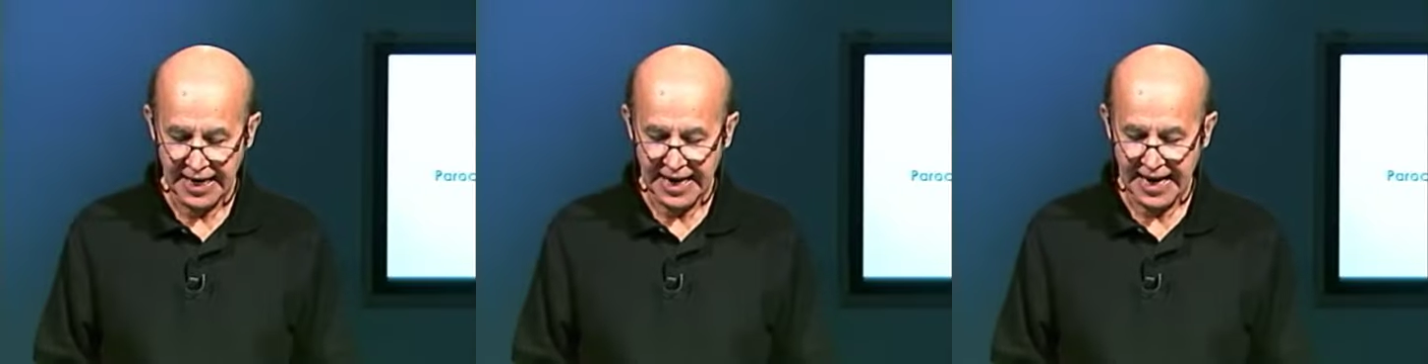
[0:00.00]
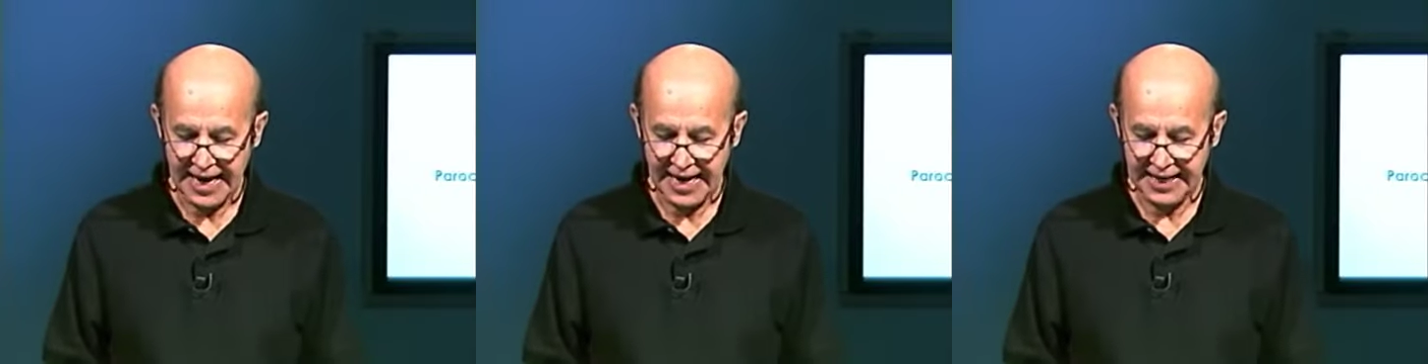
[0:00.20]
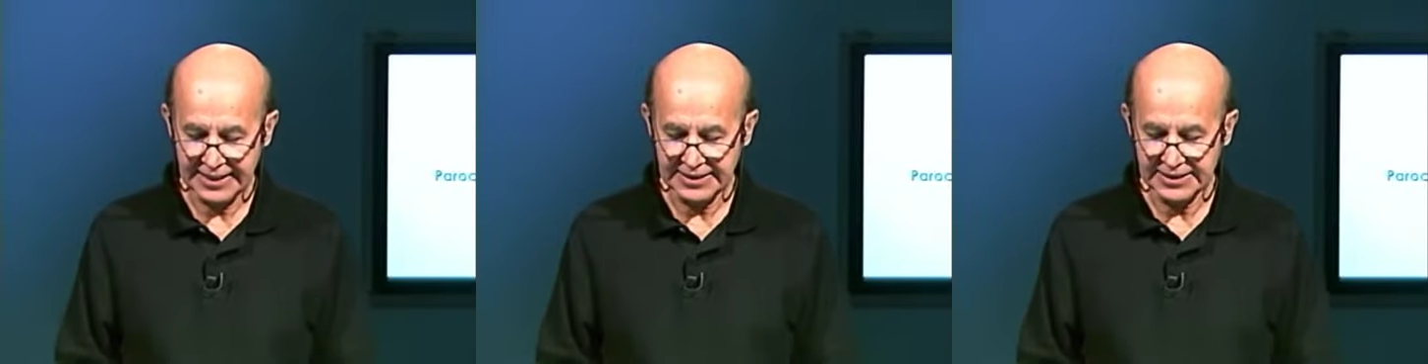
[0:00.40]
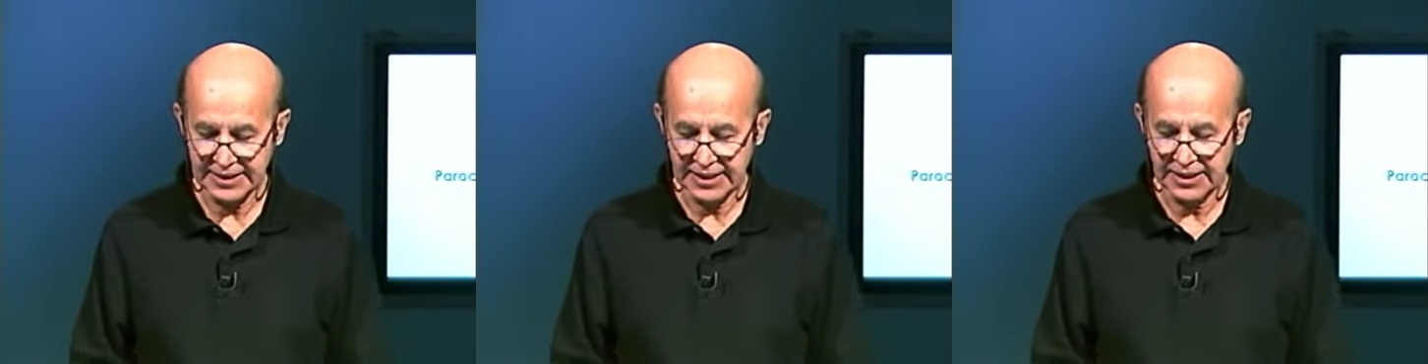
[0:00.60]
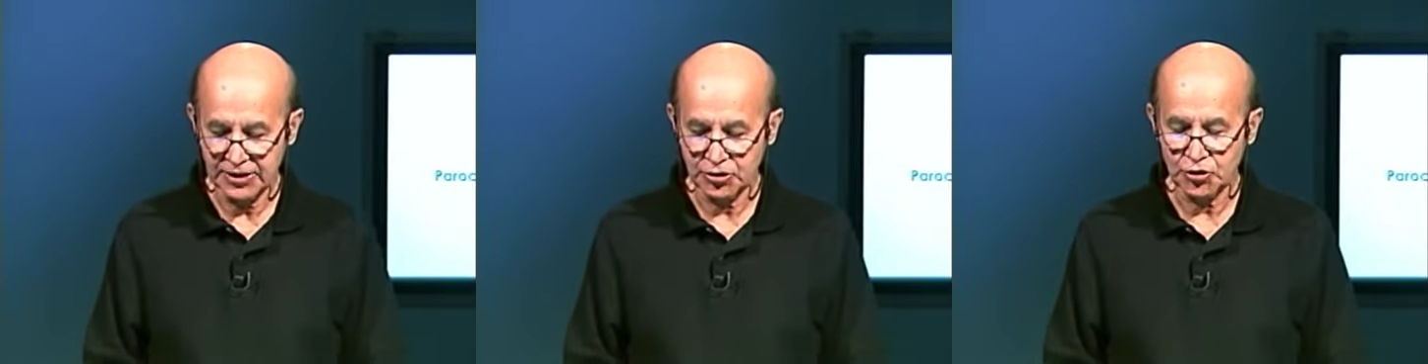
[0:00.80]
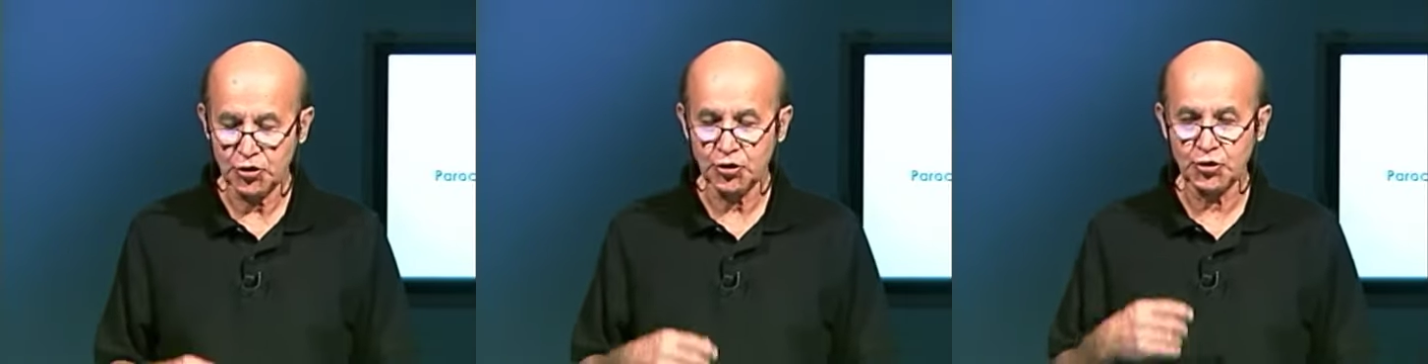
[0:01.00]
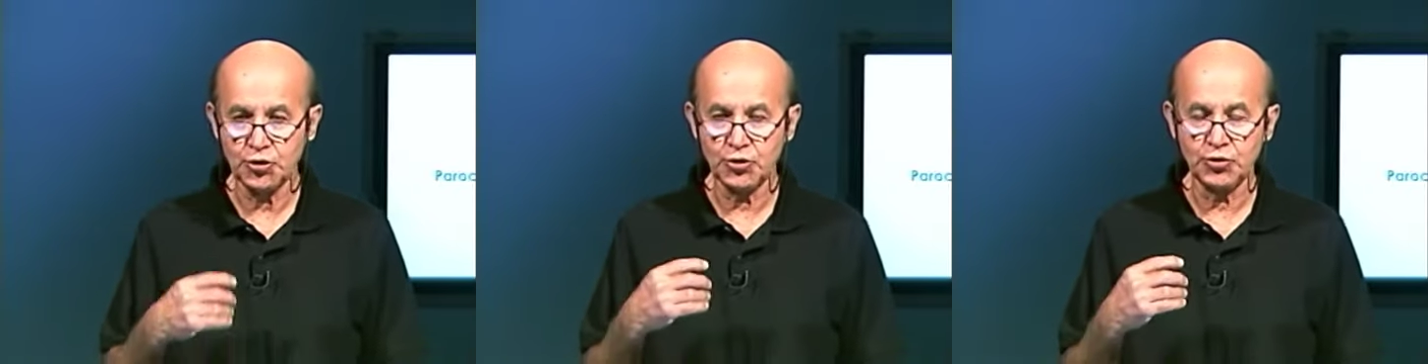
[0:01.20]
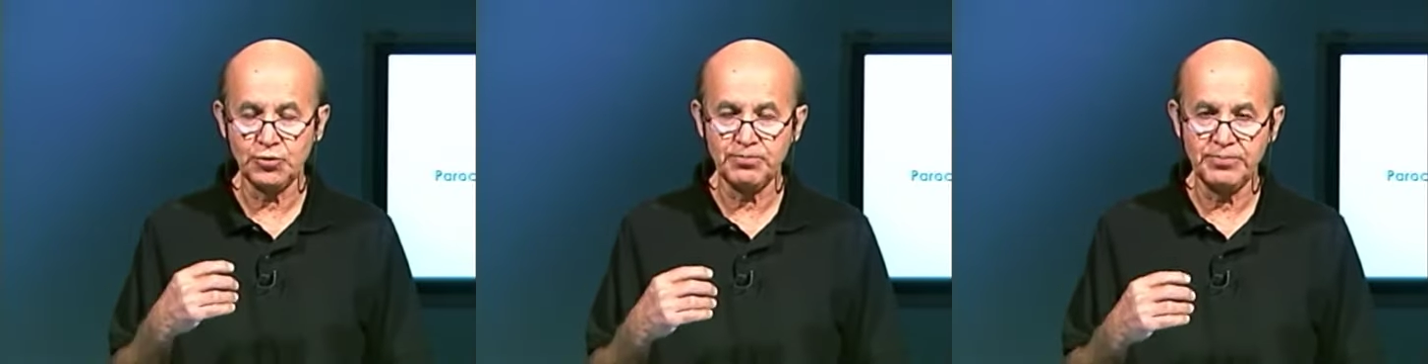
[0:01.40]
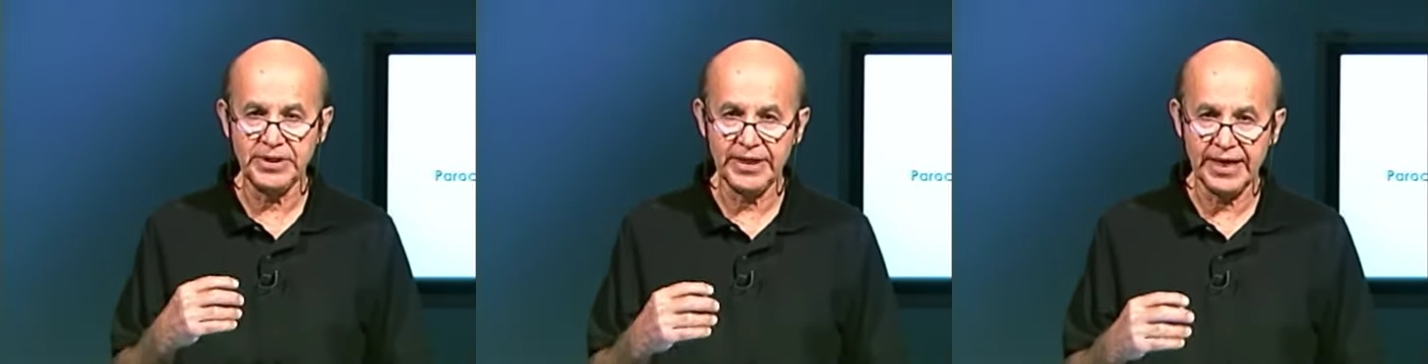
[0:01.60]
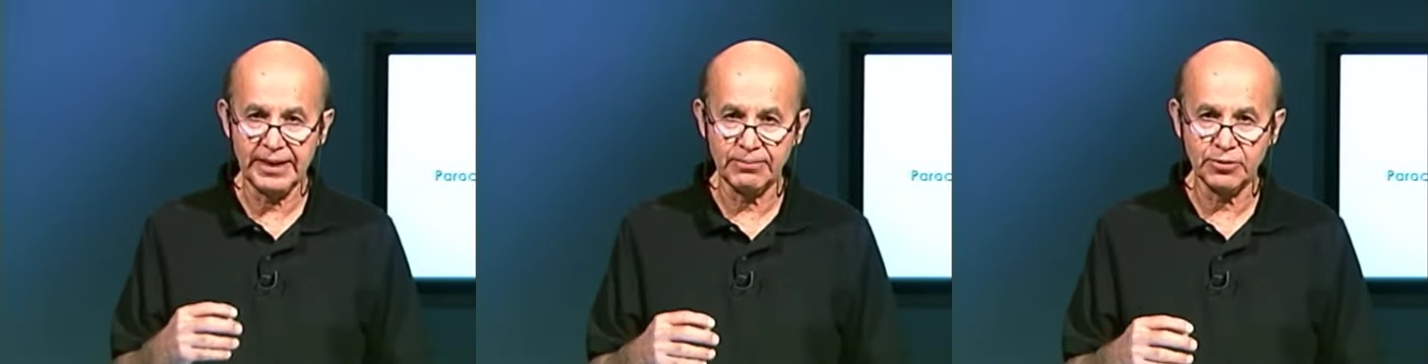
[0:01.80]
and to
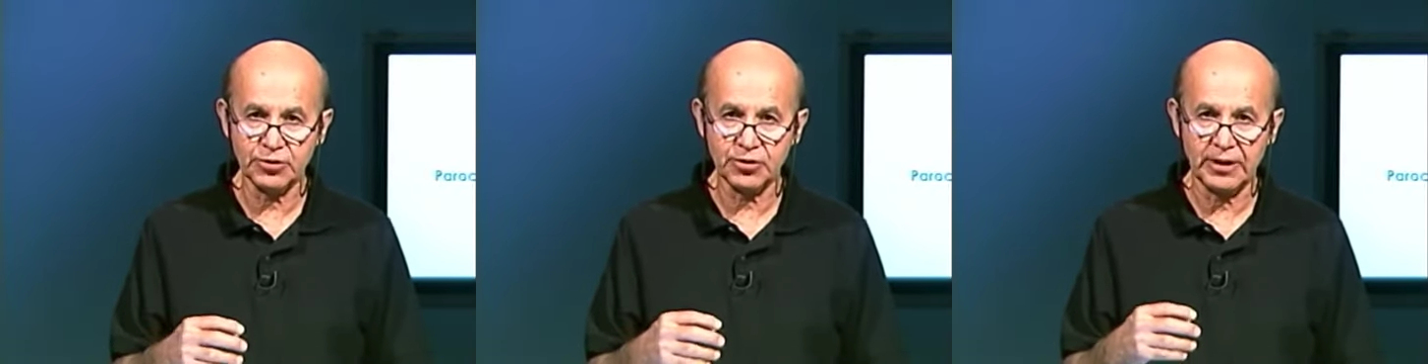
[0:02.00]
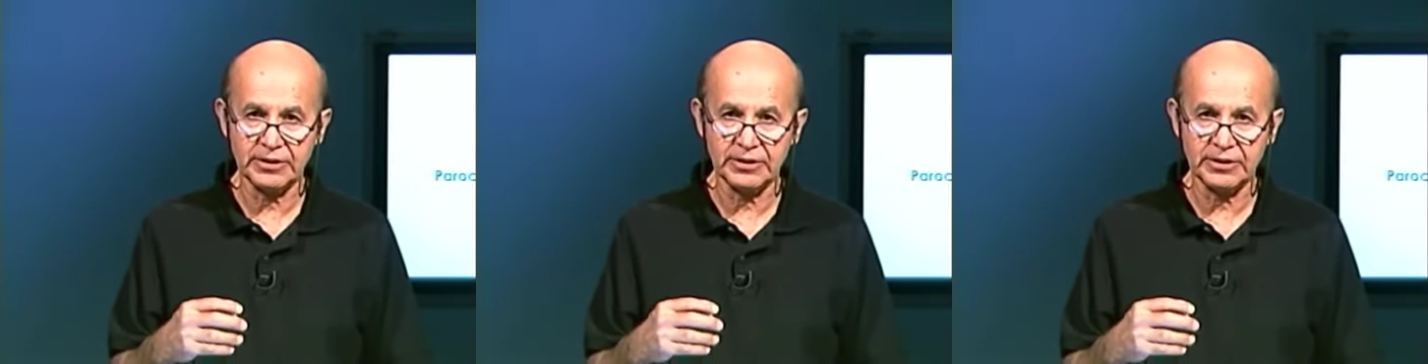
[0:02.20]
be able to